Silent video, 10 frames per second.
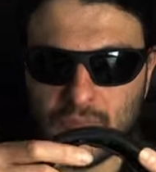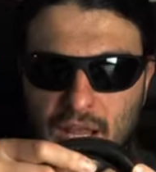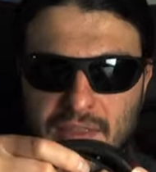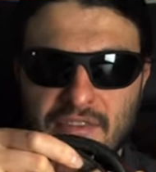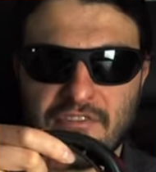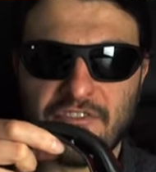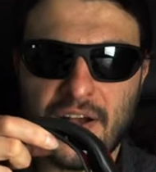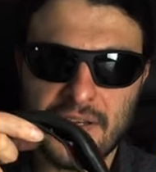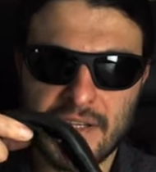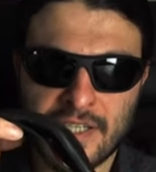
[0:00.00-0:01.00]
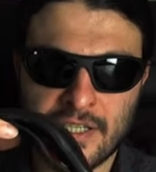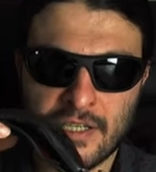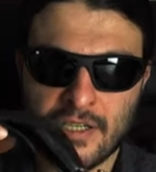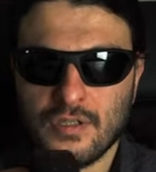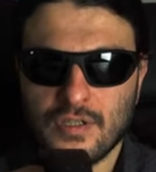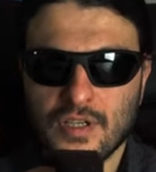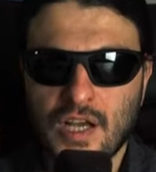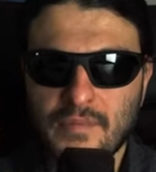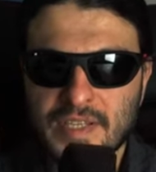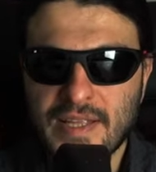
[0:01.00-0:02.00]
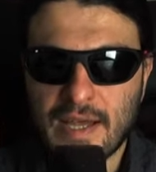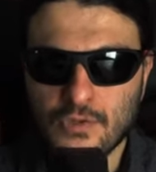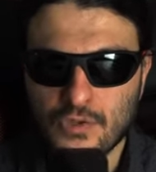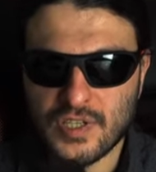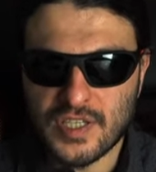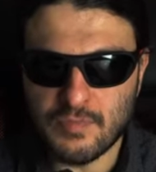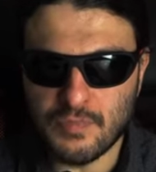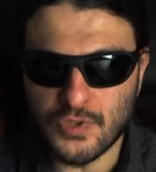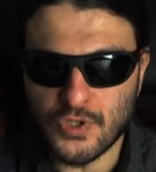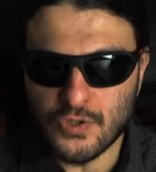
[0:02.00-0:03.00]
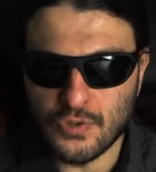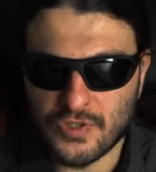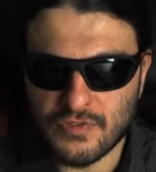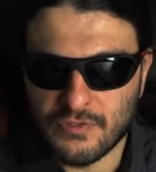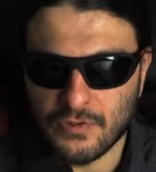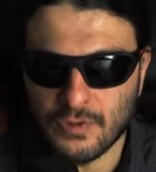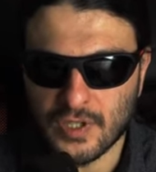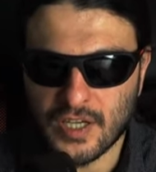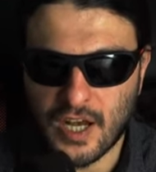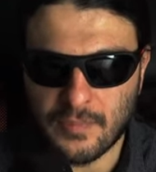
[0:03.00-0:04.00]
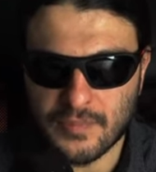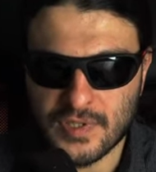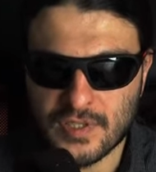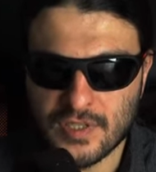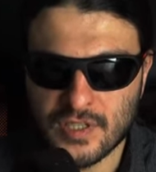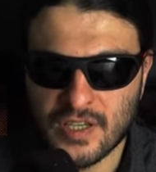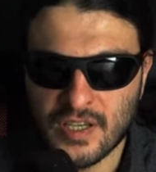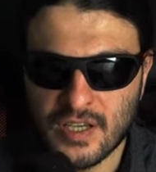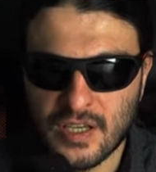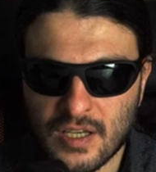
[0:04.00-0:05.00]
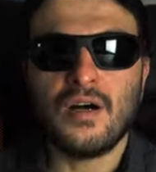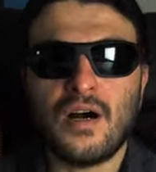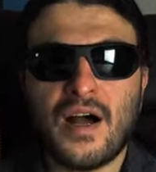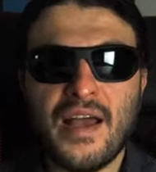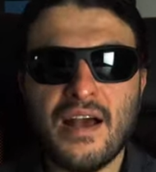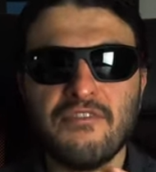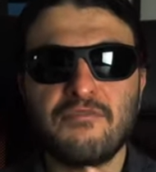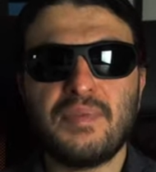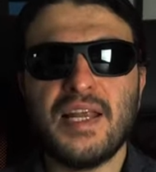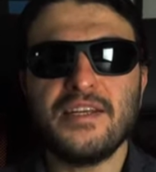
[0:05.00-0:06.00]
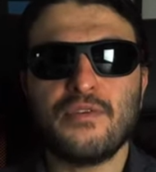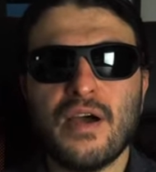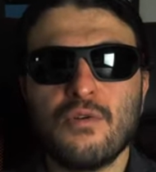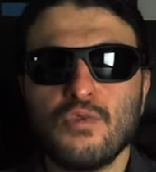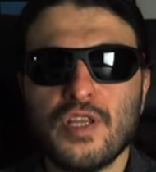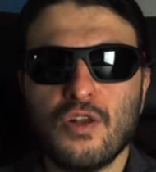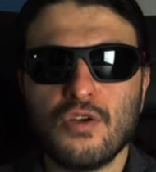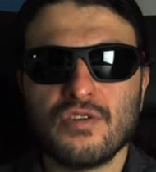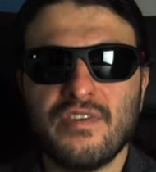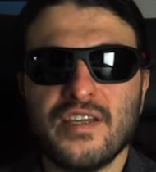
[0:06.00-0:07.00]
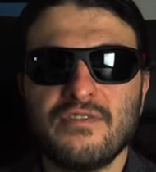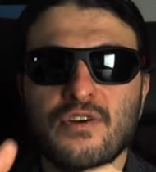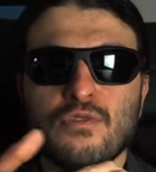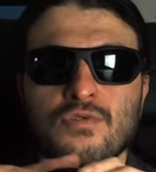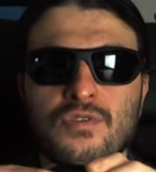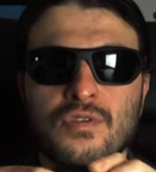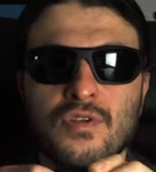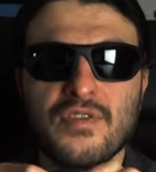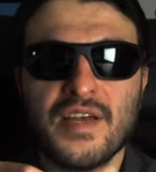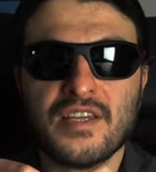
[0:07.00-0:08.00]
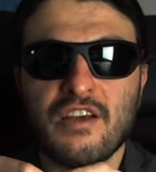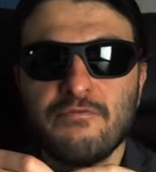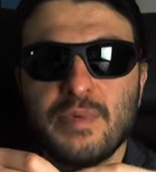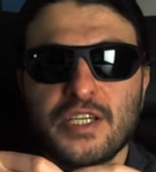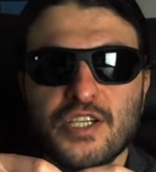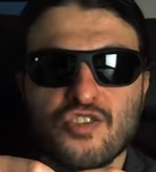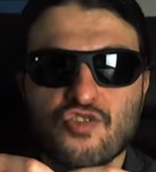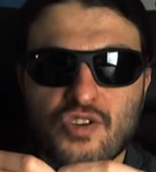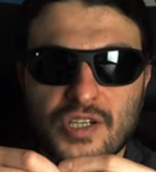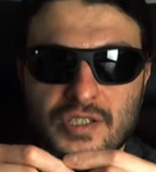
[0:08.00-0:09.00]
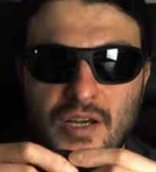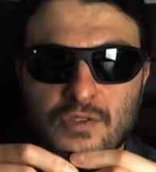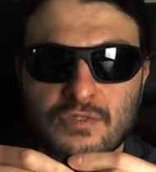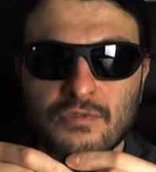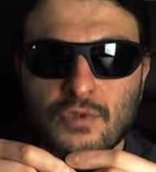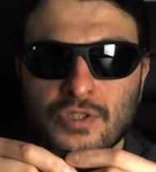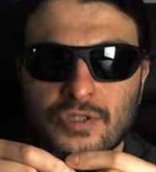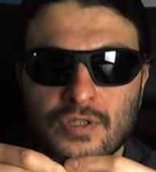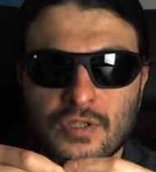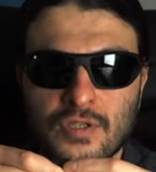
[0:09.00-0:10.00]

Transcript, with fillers: And then finally, coming down to these beautiful cups. I have played around with a lot of headphones that have been constructed out of wood,